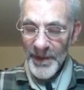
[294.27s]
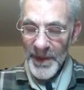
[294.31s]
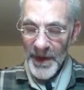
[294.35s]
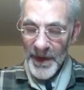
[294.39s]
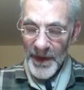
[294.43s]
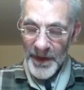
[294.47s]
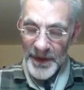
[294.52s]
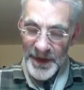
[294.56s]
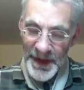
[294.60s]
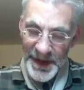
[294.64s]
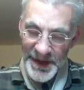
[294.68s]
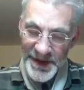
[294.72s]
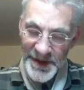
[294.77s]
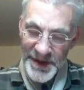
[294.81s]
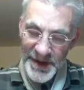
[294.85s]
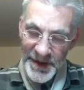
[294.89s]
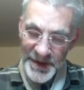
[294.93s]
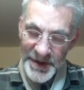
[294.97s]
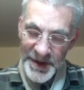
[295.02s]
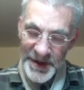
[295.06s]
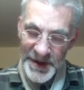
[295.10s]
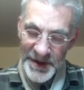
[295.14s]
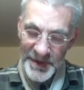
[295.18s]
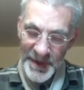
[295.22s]
This
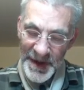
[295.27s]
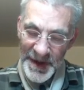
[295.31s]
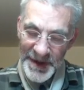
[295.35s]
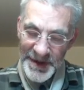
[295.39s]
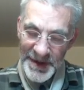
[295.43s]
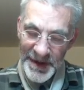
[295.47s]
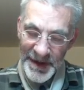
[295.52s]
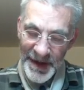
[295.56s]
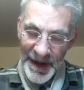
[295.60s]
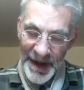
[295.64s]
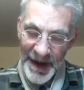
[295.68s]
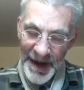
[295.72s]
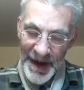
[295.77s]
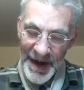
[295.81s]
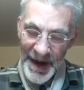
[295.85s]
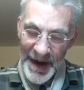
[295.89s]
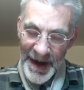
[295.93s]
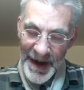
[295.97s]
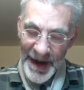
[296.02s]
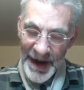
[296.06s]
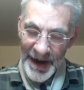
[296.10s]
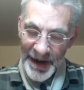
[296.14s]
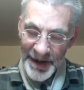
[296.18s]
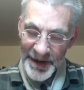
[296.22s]
just means that
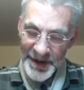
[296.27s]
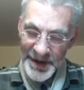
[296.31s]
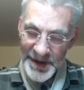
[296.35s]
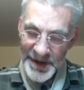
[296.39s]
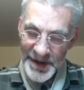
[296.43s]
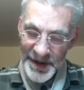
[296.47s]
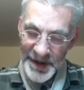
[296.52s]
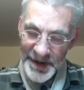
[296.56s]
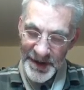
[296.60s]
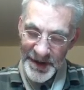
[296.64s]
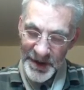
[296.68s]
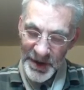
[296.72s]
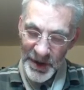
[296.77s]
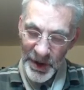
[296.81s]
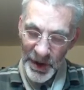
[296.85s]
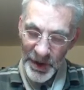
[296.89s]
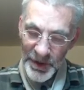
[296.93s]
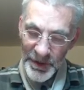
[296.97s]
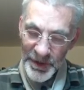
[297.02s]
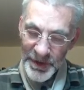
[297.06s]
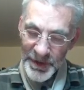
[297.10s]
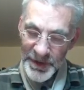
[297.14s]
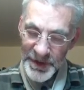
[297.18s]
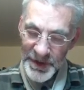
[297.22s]
ax is
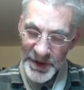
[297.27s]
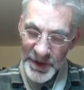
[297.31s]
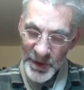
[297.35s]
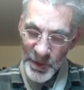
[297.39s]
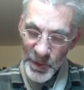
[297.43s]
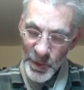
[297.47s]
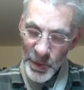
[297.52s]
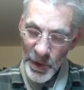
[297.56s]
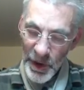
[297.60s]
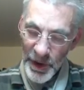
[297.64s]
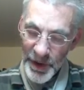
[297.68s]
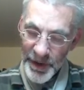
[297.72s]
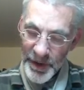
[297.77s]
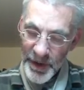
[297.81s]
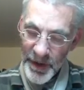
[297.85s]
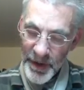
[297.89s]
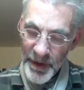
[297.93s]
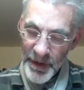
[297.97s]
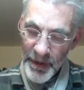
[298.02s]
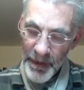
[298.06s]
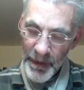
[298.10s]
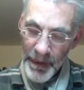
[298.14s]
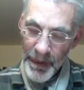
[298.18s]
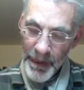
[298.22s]
congruent to 1
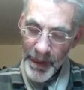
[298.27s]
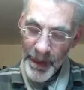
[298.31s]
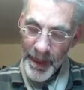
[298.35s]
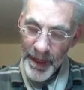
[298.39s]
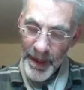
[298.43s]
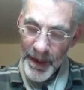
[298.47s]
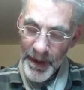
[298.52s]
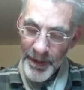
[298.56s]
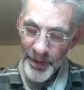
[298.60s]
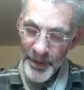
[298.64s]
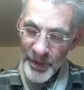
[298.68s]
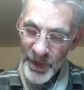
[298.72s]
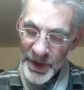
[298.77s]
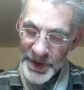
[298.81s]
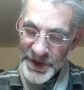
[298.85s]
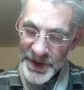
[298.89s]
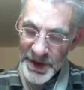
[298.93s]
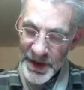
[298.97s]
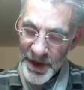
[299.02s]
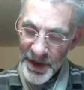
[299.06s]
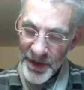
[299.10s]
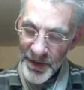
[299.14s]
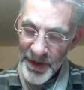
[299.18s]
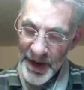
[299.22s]

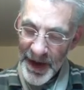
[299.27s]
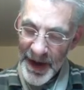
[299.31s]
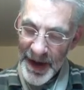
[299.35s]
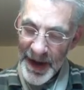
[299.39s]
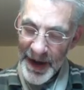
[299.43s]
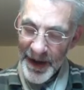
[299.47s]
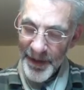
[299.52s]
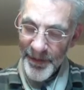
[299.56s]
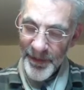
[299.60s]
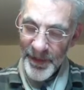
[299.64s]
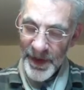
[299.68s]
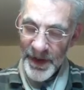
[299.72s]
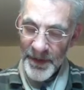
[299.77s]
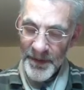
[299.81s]
modulo m.